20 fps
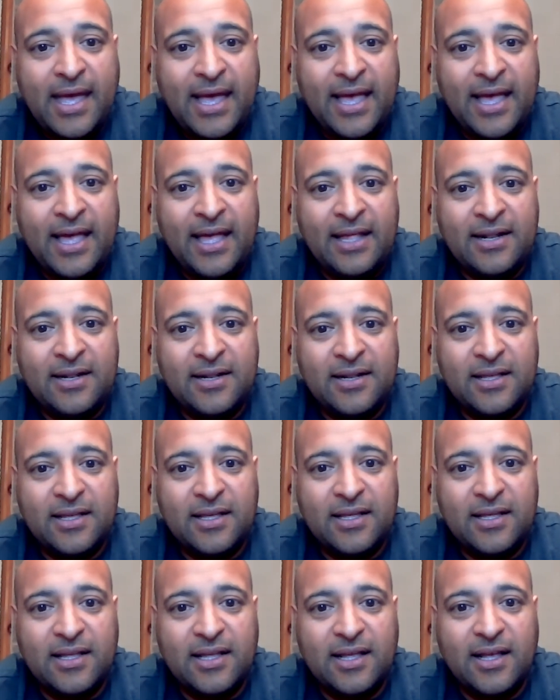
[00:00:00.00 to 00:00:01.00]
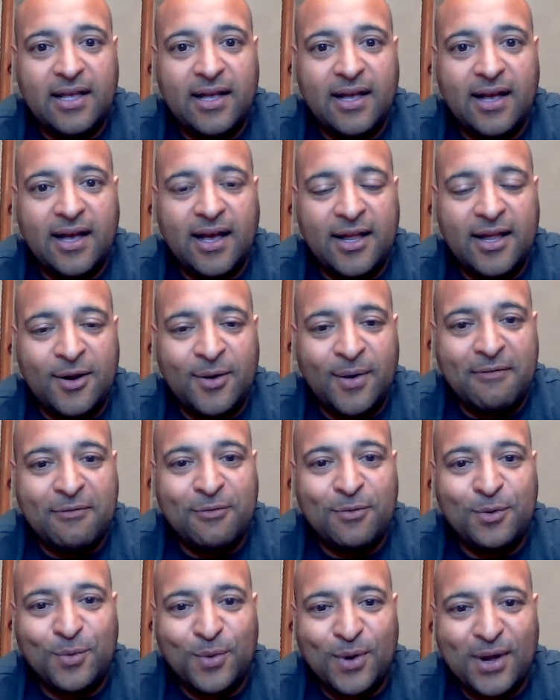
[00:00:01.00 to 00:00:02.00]
And I know
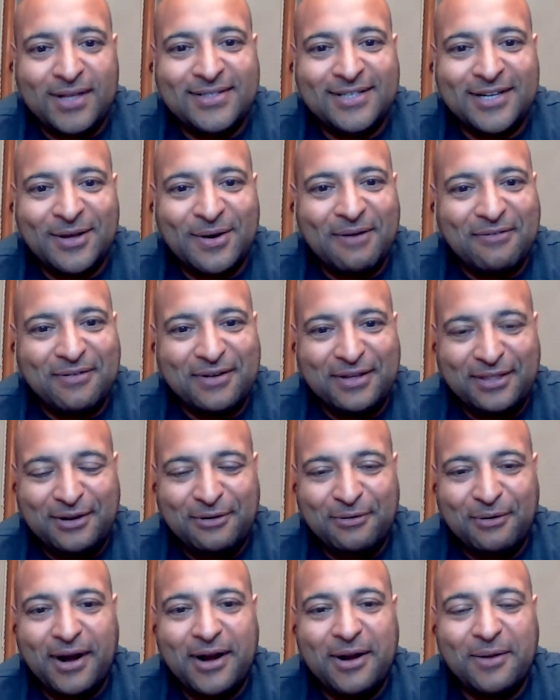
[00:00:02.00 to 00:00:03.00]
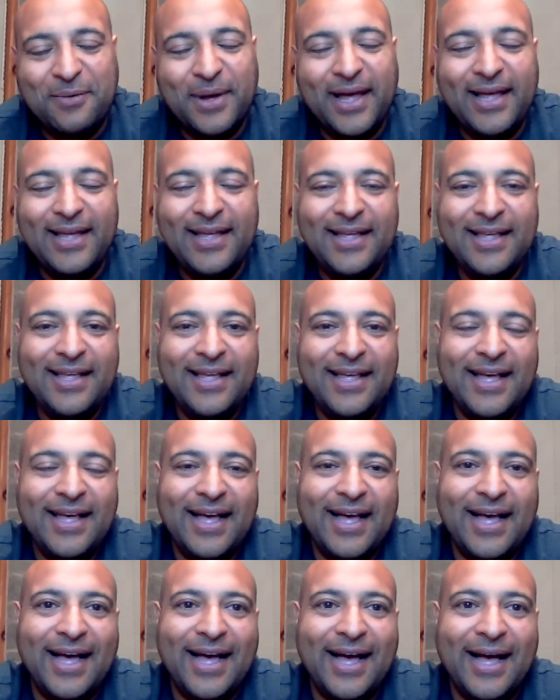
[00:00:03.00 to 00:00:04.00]
everyone wants to know everything right away.
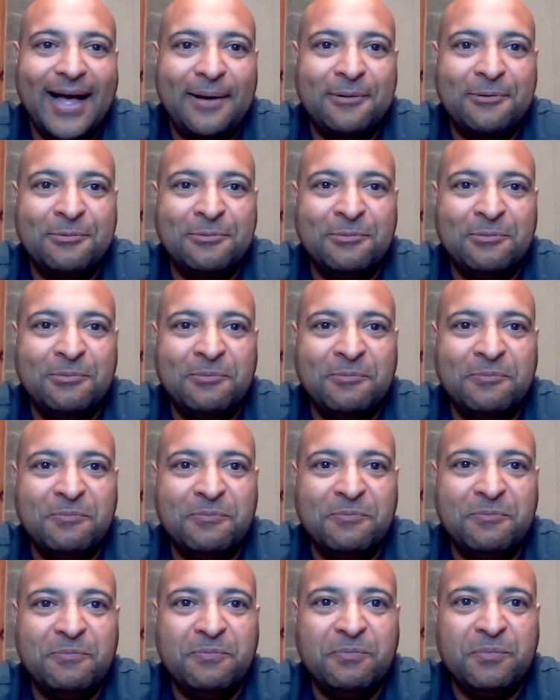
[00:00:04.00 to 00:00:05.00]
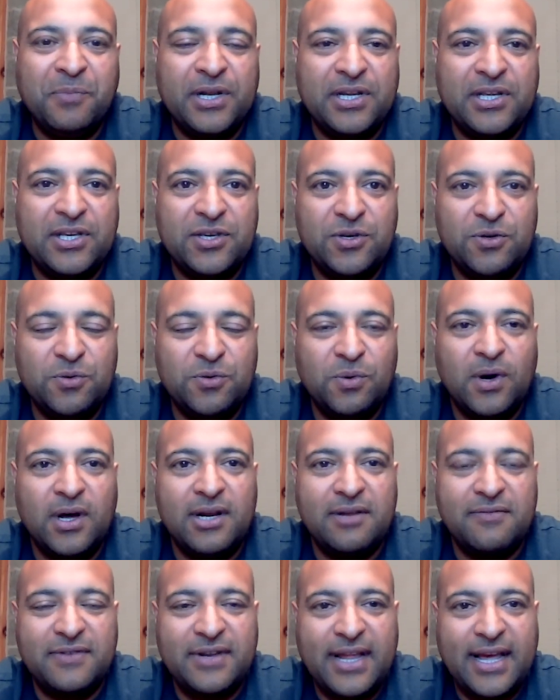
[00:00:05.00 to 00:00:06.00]
But
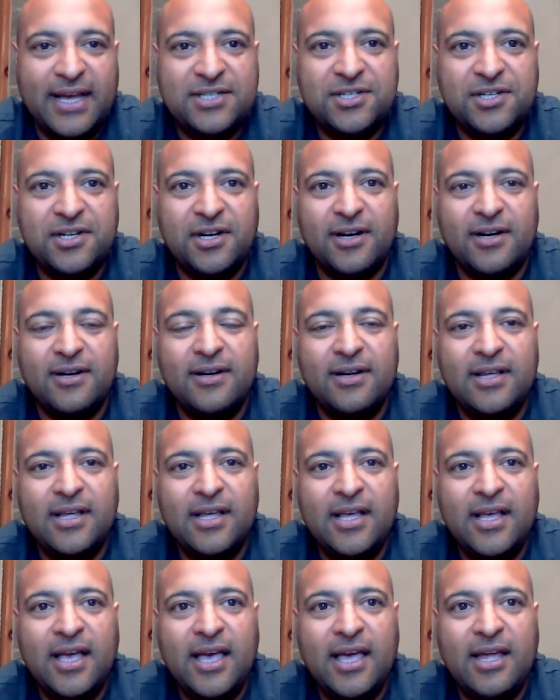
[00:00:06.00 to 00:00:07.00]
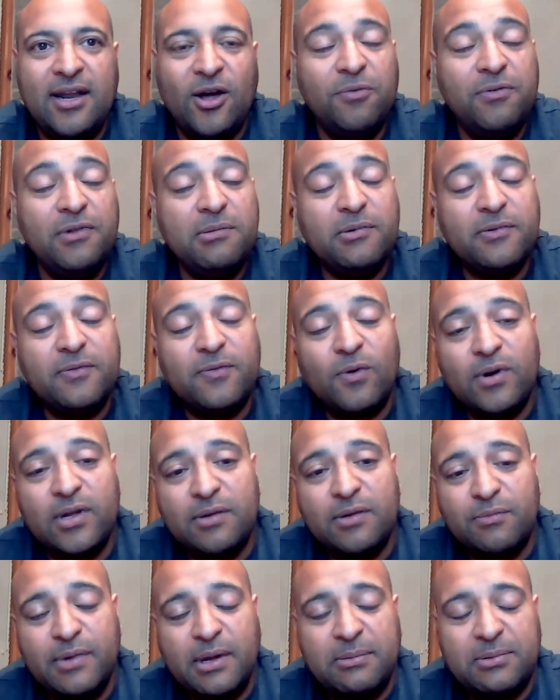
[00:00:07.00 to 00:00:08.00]
Q1 of next year, and hopefully before
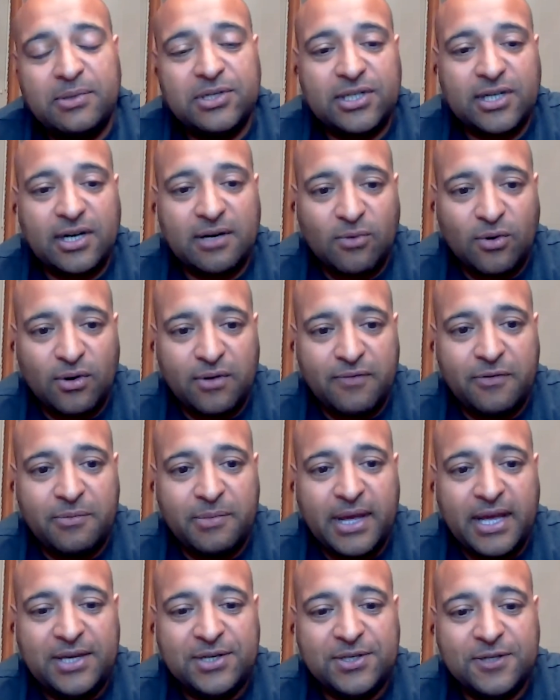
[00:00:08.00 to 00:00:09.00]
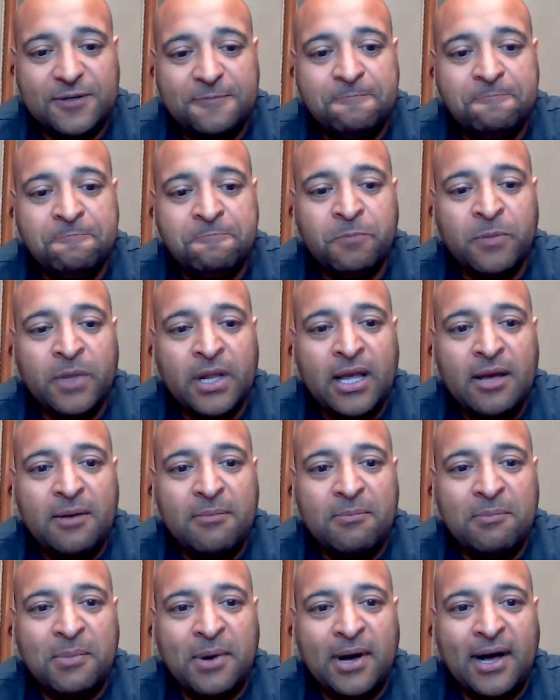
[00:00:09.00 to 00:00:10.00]
then, we'll be able to share more information.
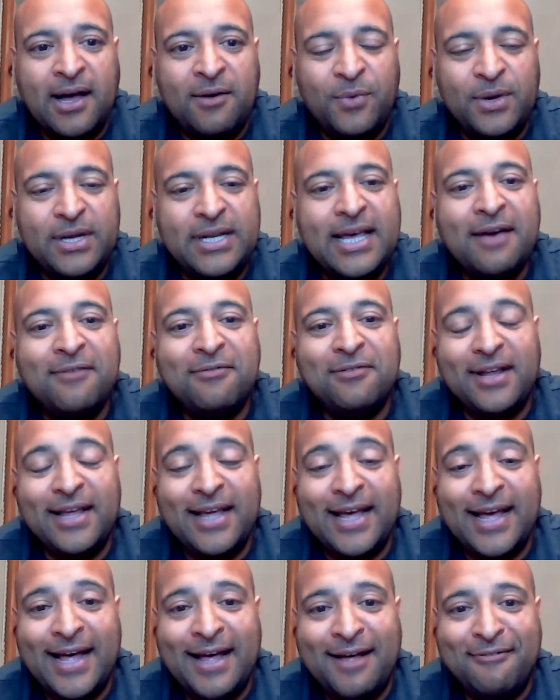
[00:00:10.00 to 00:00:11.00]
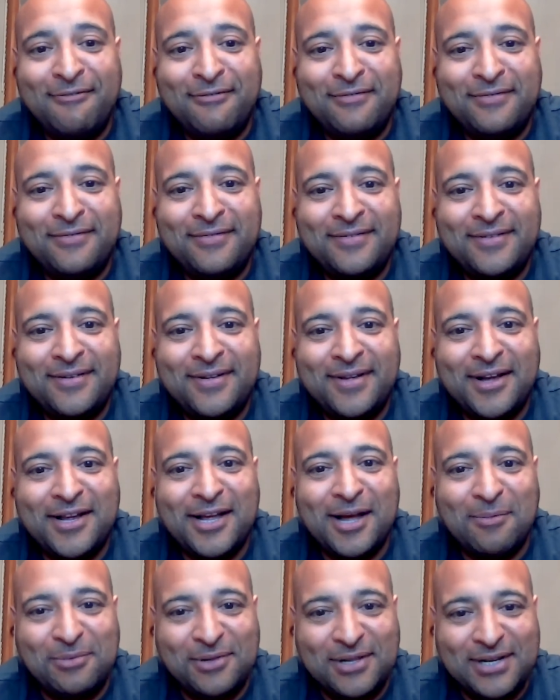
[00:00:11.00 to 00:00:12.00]
But we definitely have a
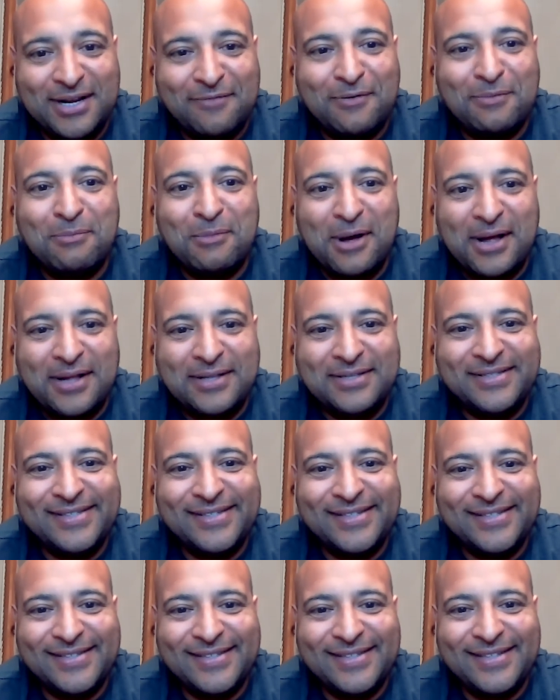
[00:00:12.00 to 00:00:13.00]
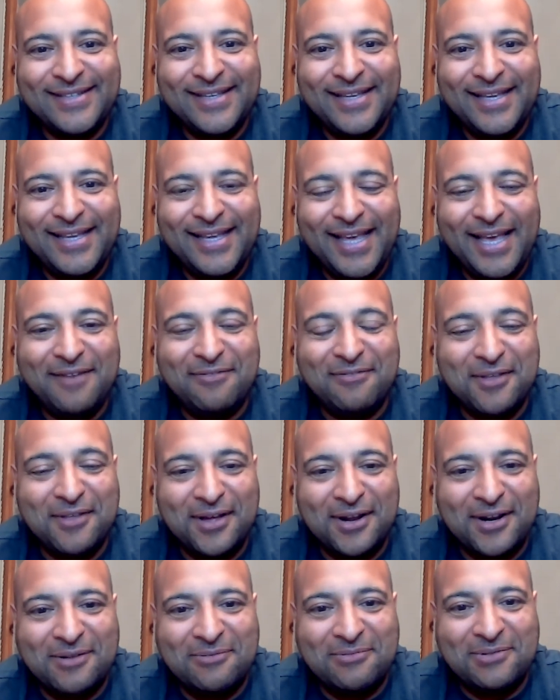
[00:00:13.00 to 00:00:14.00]
couple of different mods, if
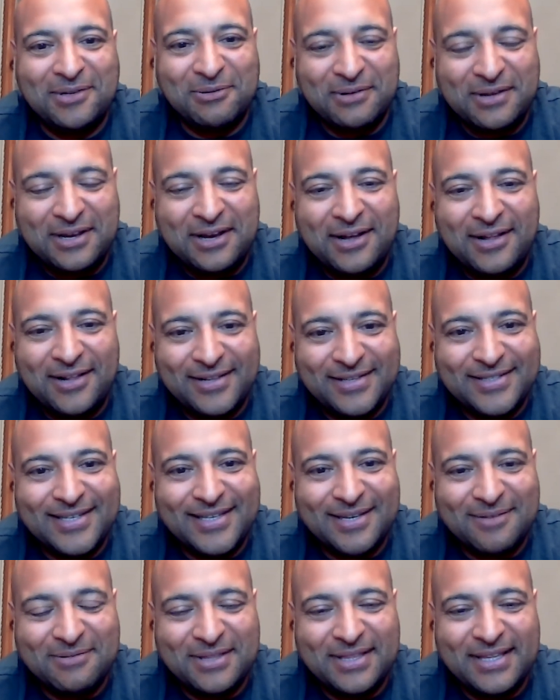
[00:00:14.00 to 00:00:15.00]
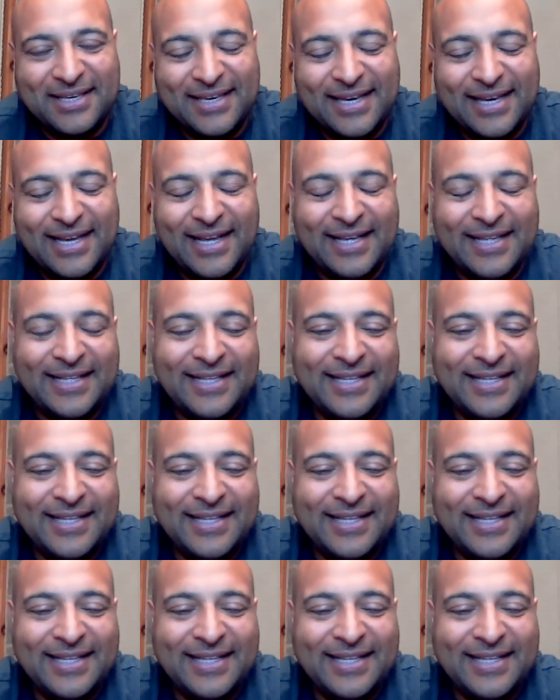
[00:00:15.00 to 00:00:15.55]
not a complete rehaul on some of the